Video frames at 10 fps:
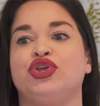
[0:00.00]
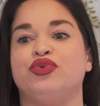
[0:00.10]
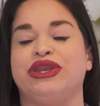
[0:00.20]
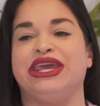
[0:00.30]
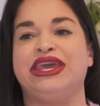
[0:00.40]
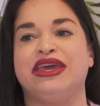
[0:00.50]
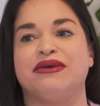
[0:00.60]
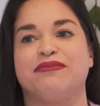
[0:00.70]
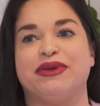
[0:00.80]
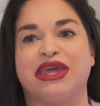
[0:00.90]
unique
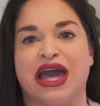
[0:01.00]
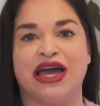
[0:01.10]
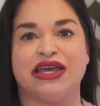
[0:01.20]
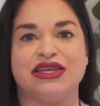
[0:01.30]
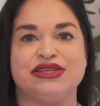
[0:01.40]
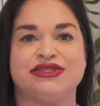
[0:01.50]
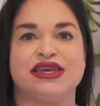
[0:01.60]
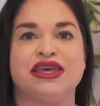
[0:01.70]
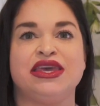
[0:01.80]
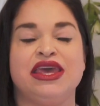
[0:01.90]
because
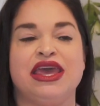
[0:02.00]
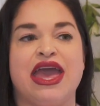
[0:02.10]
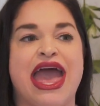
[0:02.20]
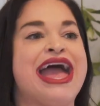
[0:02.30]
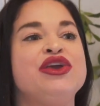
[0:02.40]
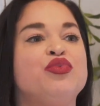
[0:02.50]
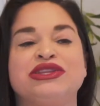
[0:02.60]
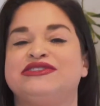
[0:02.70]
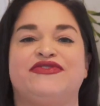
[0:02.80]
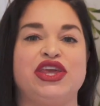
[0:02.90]

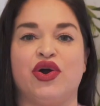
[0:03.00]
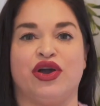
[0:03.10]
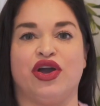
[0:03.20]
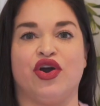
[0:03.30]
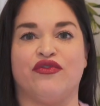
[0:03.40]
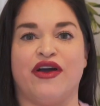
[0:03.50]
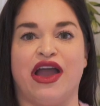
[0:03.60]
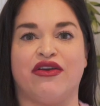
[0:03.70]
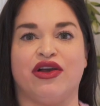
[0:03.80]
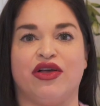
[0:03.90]
anyone's video can go
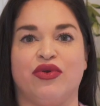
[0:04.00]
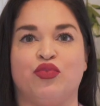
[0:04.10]
viral,